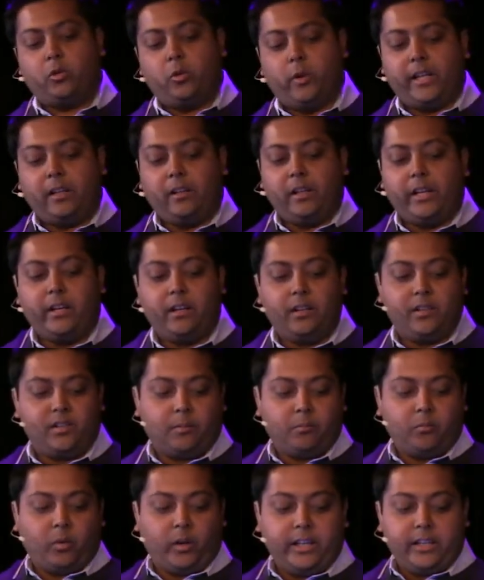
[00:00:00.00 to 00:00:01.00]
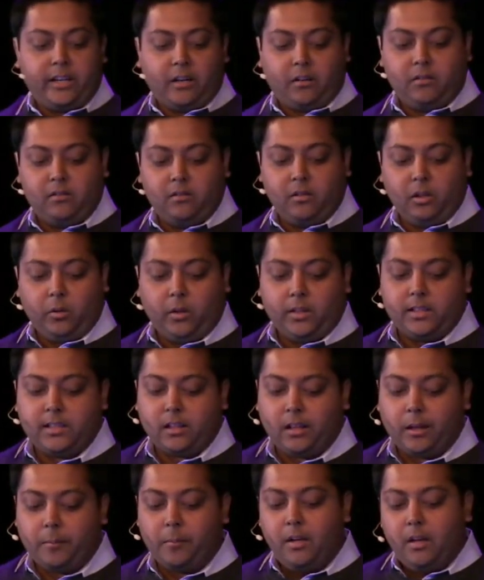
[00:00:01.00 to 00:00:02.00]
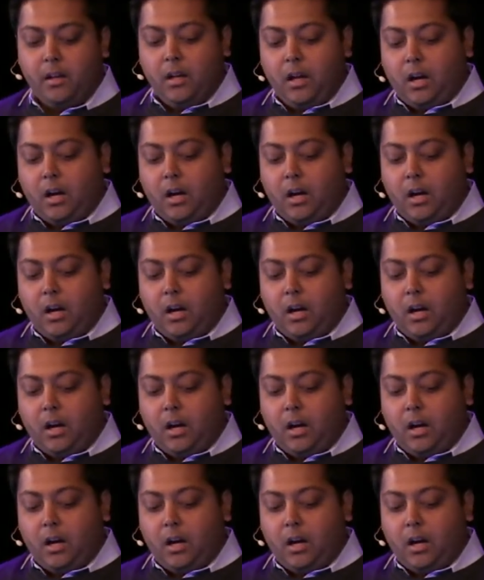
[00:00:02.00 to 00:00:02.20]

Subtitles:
quickly because I'm running now low on time.